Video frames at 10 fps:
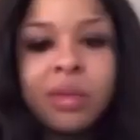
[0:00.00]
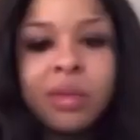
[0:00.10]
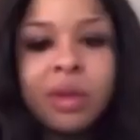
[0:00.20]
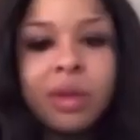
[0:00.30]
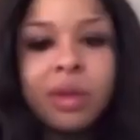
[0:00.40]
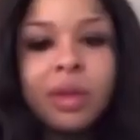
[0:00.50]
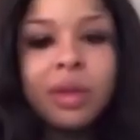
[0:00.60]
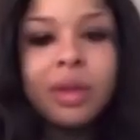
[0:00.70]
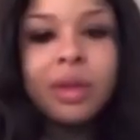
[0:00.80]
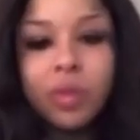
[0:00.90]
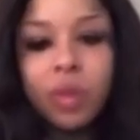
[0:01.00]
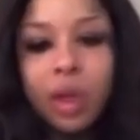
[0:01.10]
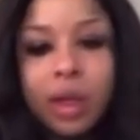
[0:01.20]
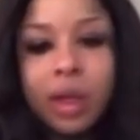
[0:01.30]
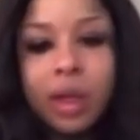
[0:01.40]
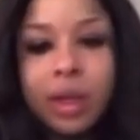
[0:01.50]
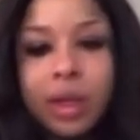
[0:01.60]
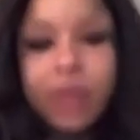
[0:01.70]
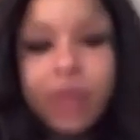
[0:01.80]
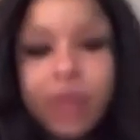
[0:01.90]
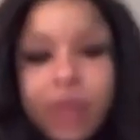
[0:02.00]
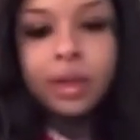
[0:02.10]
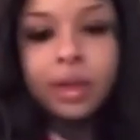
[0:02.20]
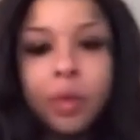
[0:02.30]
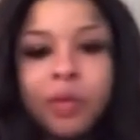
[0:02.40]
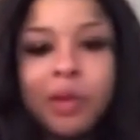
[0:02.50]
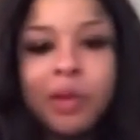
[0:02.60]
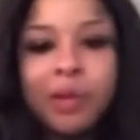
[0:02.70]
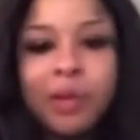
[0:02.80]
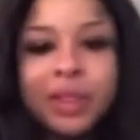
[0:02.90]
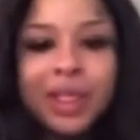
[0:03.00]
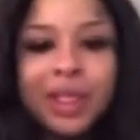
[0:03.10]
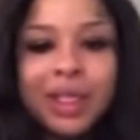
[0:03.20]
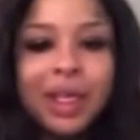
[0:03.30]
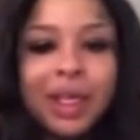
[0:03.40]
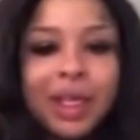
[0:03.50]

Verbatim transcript: That's why I, I be removing females that think they know what they talking about.